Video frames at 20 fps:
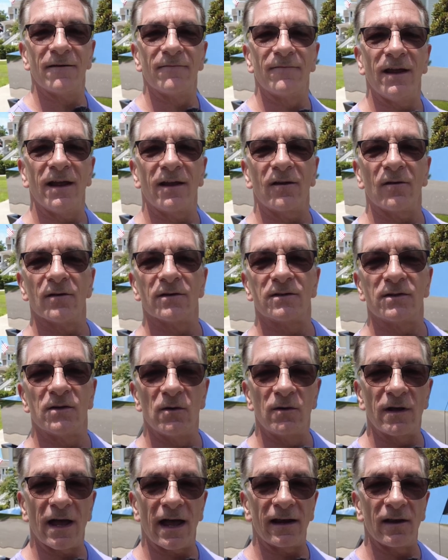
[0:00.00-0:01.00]
on vehicles
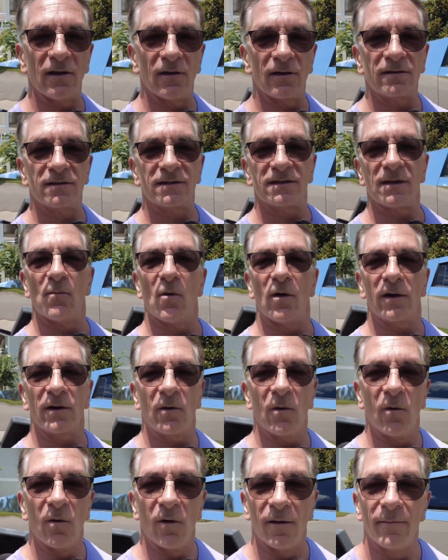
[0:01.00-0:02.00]
do kind of look somewhat
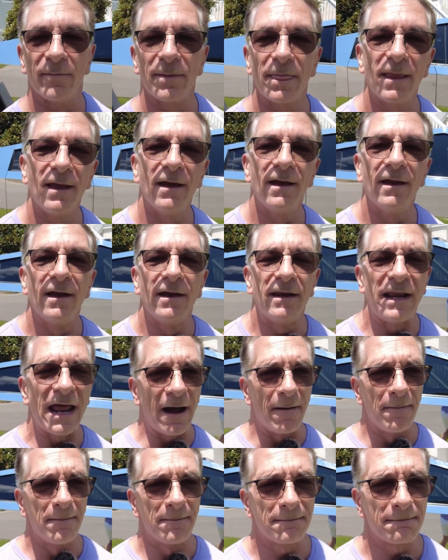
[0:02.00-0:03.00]
cool.
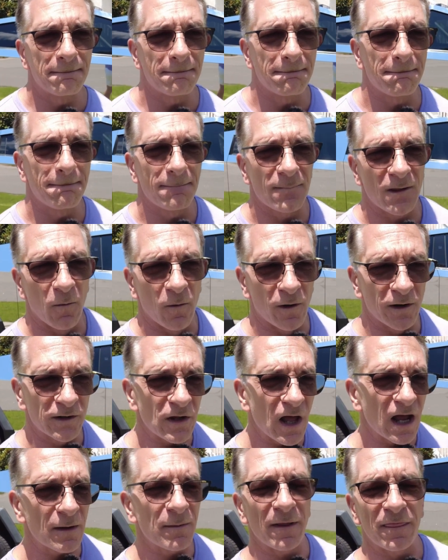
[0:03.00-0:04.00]
Now, we're going
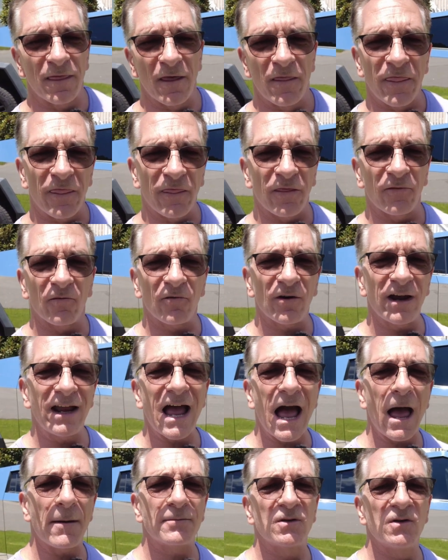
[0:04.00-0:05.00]
to talk about the
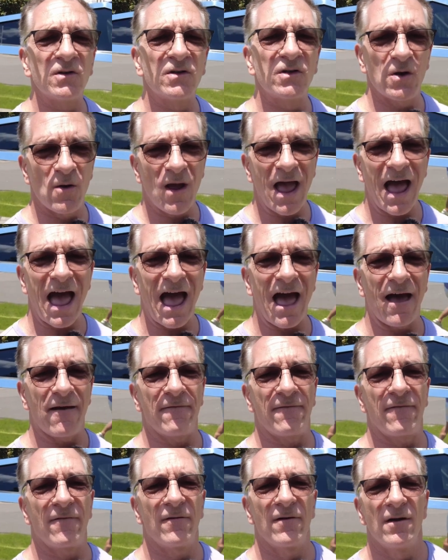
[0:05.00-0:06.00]
three options you
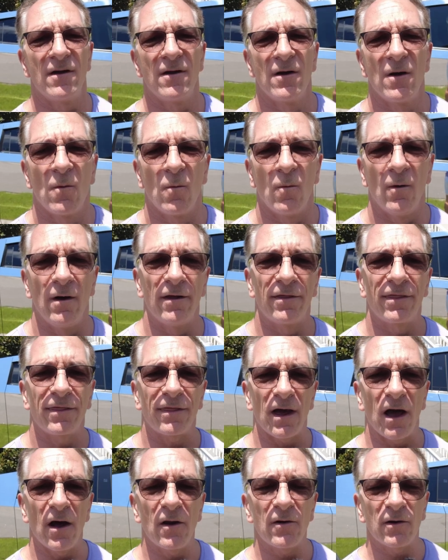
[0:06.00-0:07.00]
have
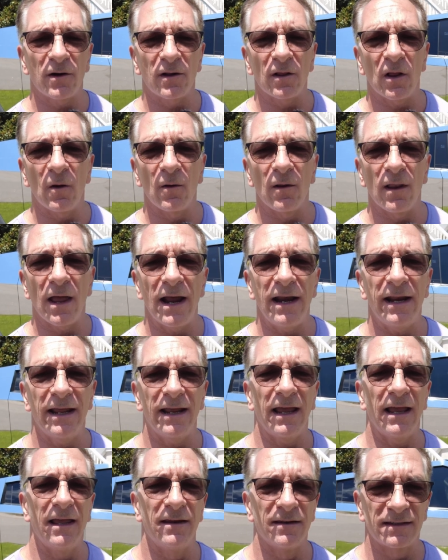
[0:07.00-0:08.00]
with underglow
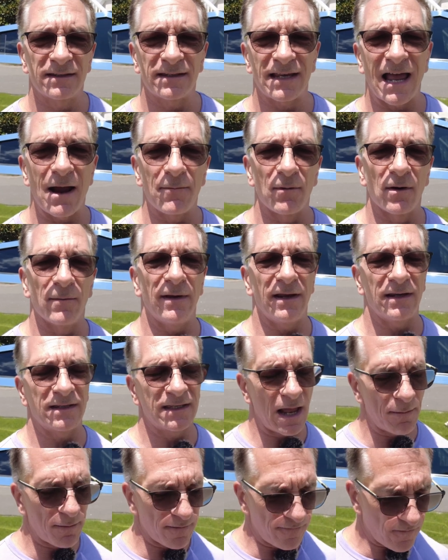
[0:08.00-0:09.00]
lighting in a
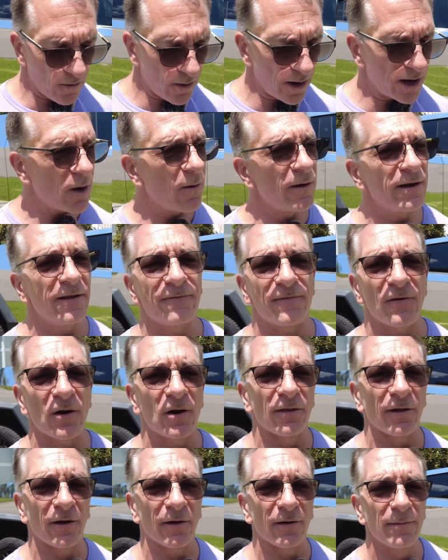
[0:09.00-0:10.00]
Cyberbeast. Now, before we go any
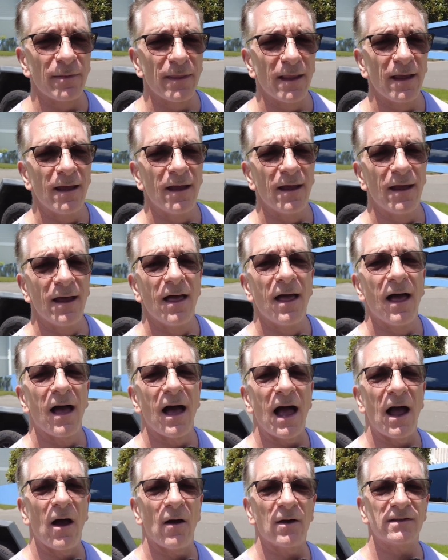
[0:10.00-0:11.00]
further,
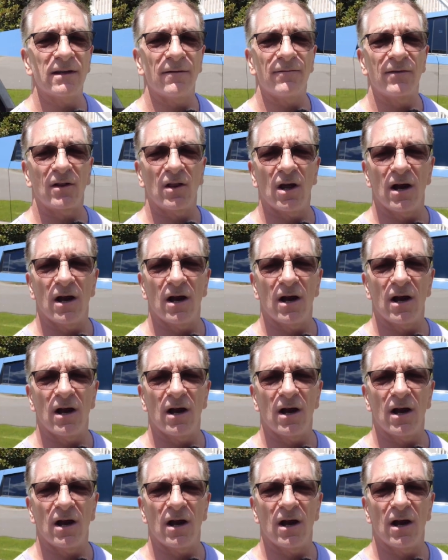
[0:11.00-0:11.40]
I also have to